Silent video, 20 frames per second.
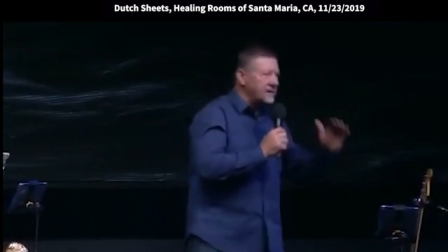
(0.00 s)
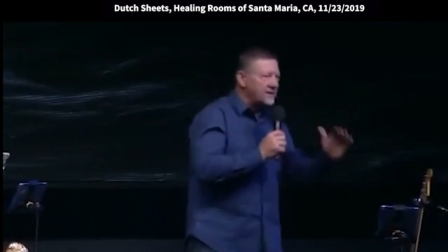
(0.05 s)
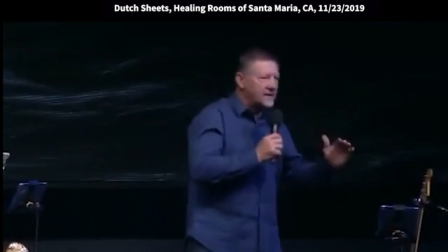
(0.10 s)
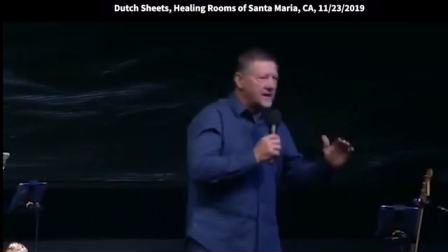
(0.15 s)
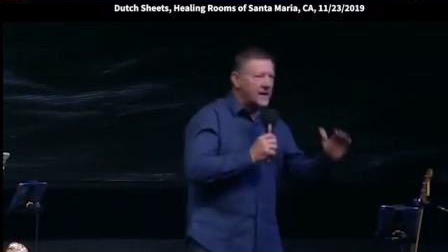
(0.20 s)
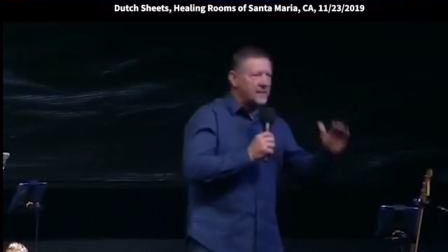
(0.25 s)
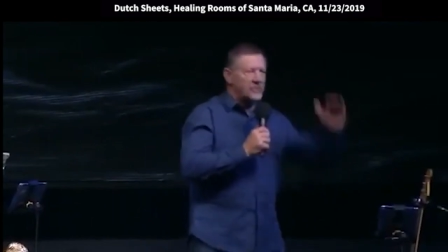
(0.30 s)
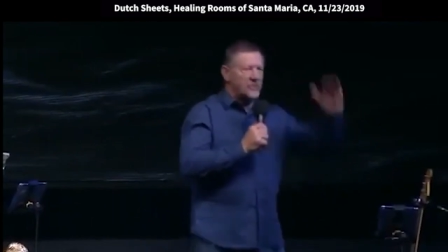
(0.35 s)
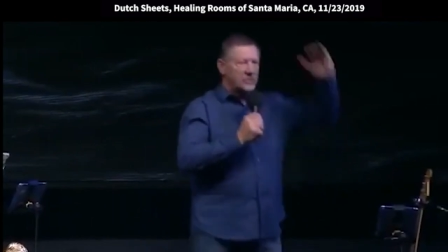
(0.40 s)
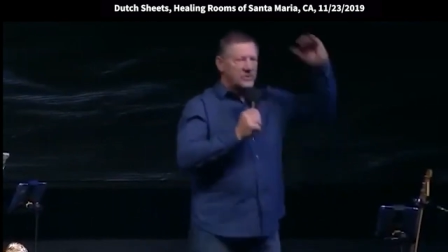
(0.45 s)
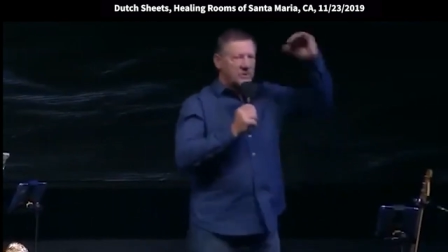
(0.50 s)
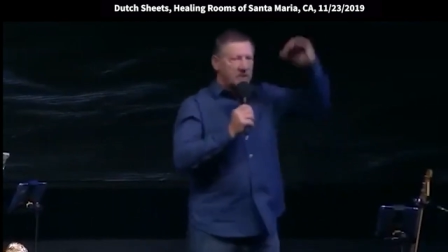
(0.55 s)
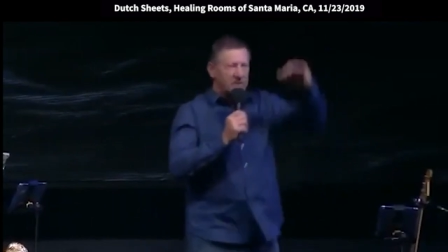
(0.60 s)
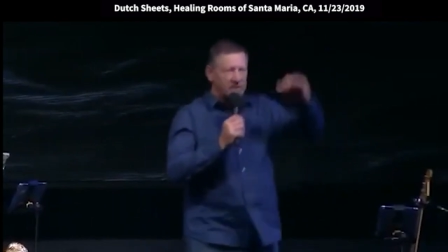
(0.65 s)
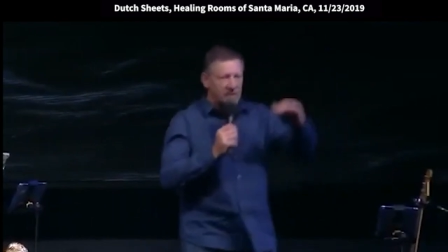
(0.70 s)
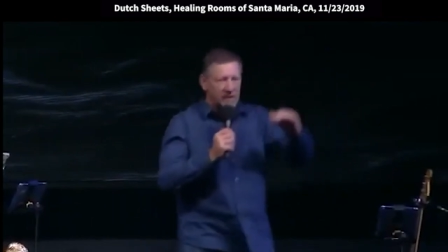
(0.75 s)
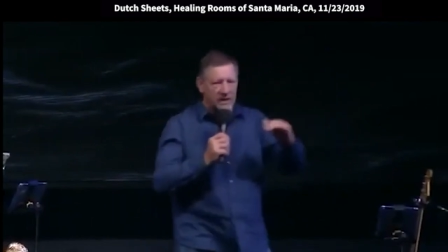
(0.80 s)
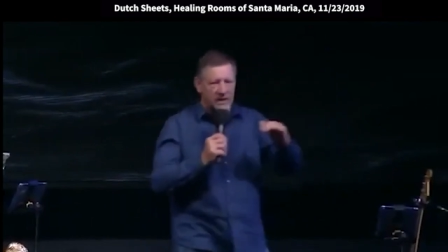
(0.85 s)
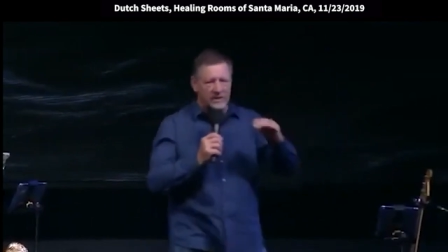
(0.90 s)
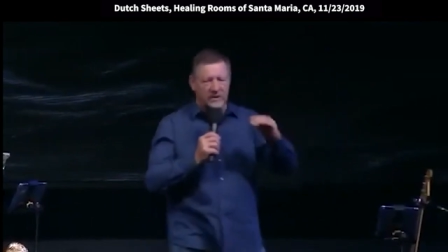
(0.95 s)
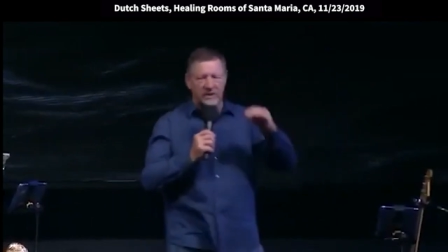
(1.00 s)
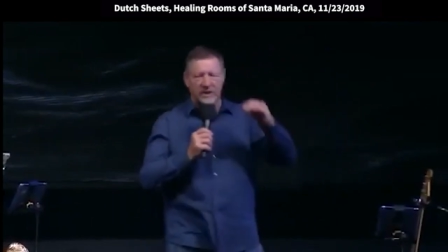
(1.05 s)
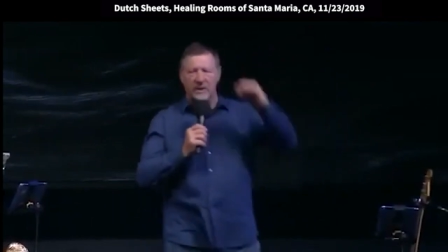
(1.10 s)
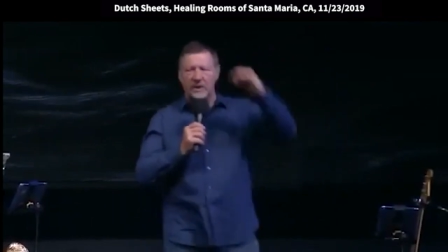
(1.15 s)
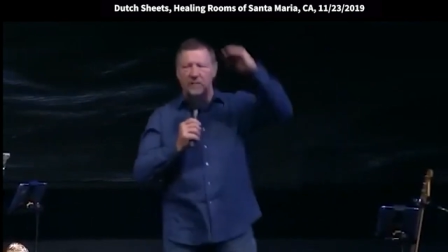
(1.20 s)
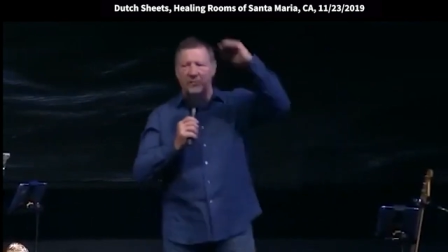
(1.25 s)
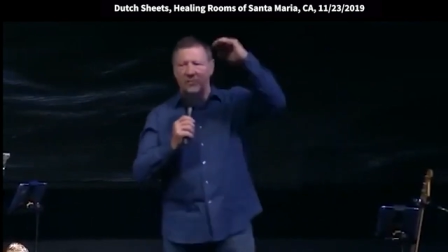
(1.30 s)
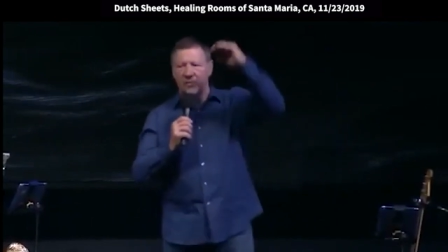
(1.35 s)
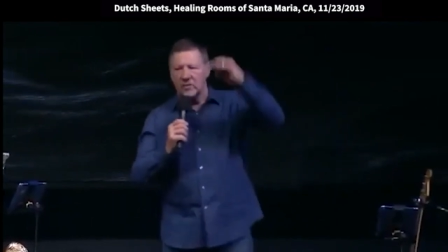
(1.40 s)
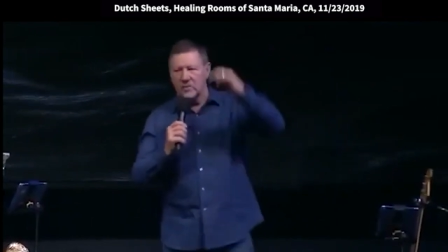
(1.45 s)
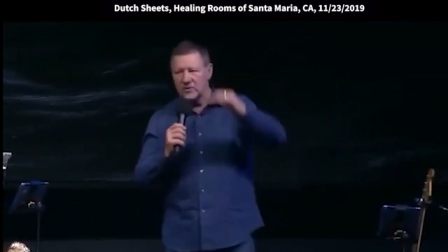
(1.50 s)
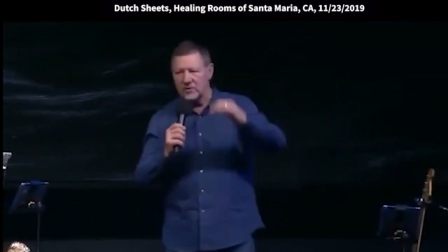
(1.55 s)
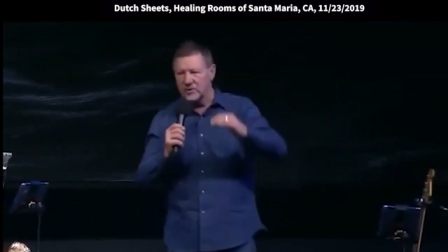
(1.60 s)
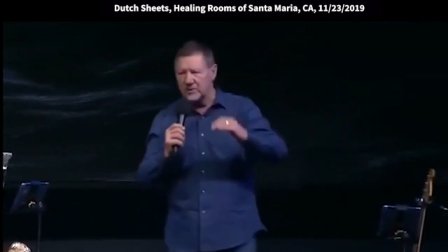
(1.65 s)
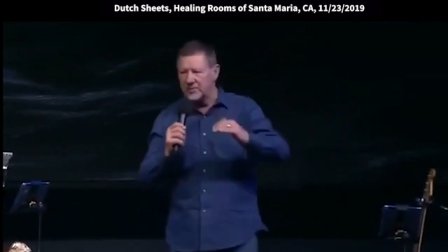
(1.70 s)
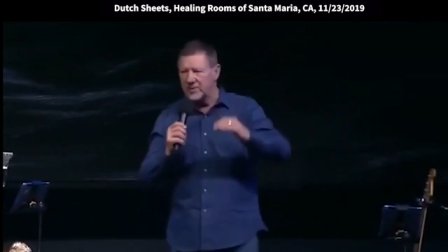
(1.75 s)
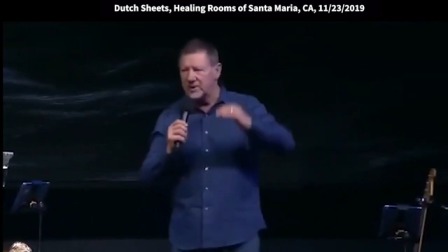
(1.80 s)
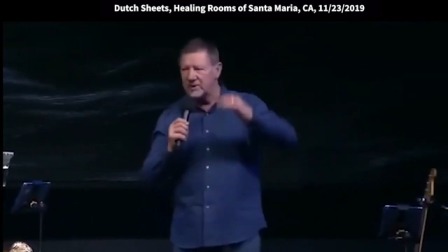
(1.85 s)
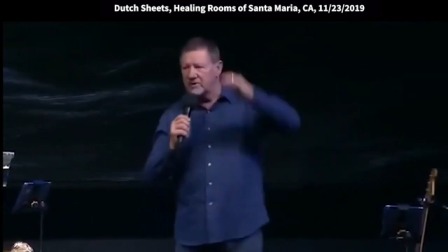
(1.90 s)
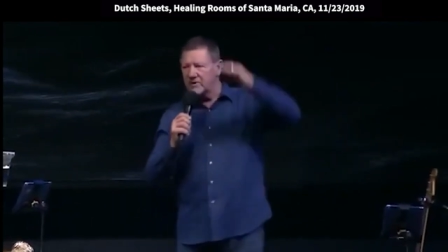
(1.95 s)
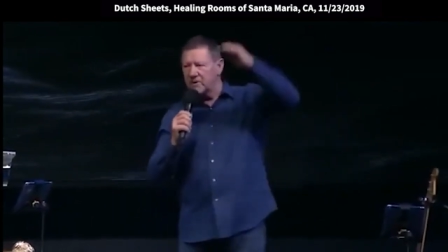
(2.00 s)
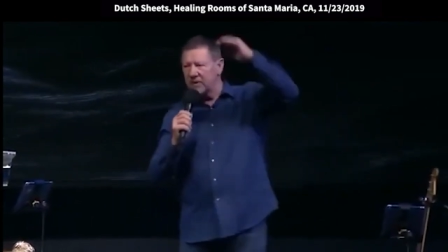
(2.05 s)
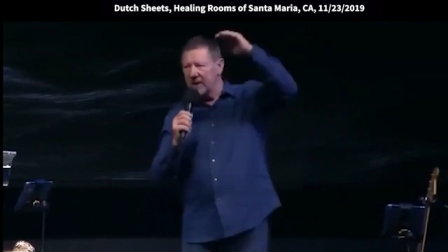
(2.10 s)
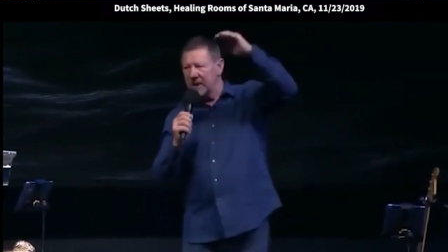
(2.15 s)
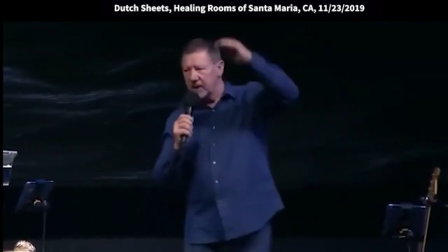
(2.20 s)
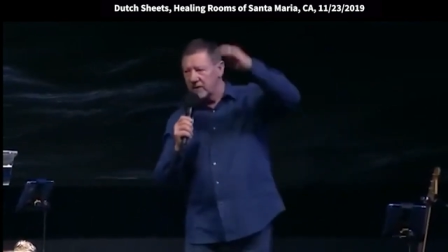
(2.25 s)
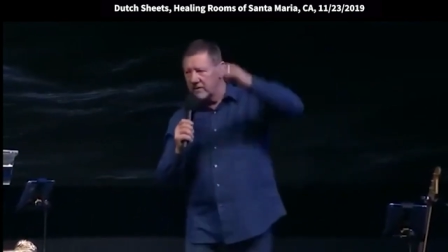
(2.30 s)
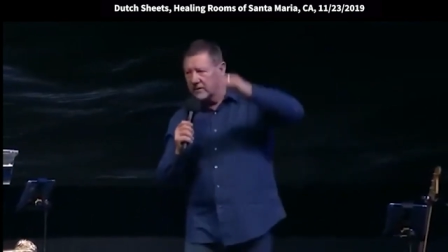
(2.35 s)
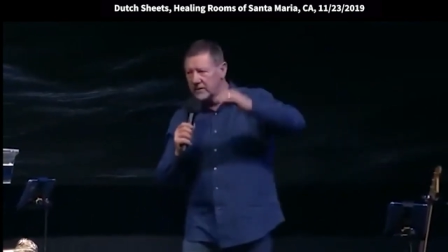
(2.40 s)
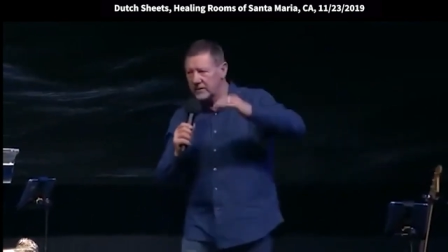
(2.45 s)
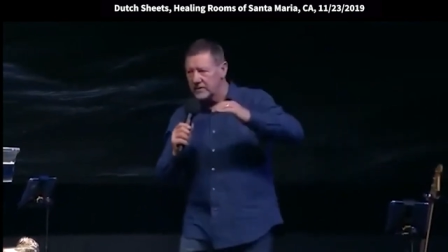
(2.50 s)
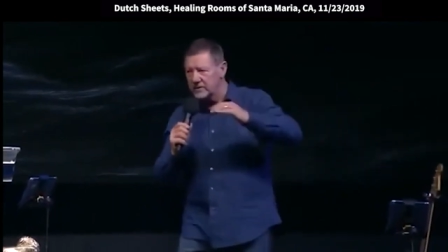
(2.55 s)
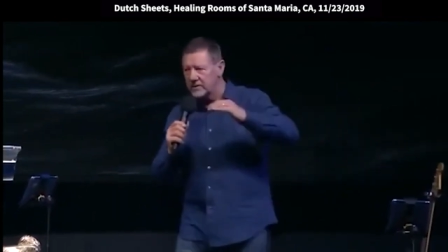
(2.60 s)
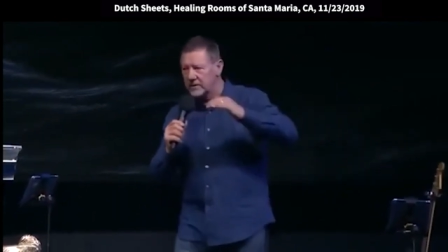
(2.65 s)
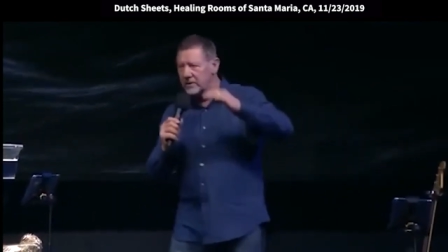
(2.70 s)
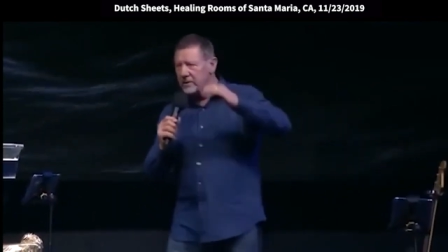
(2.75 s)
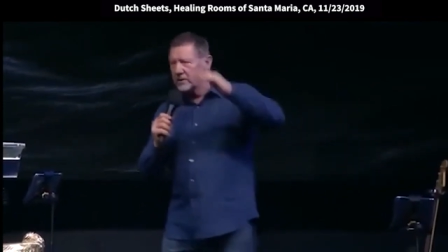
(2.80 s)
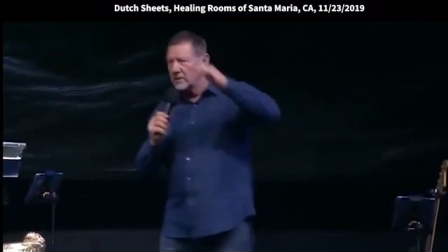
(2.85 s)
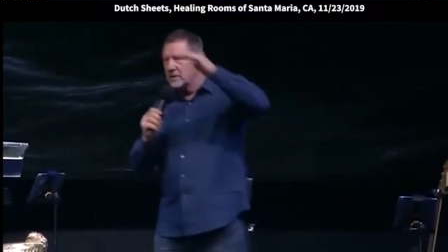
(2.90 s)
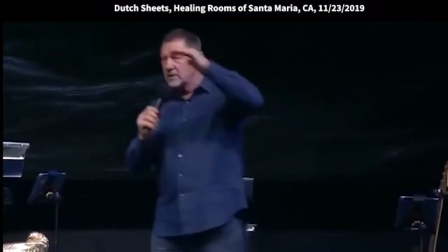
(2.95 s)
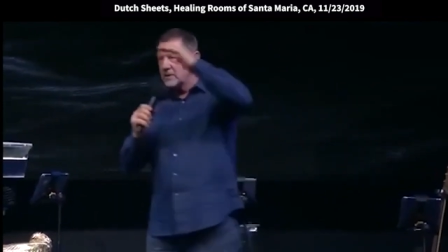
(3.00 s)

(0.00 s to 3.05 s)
Anytime you see this in Hebrew, it's a picture language.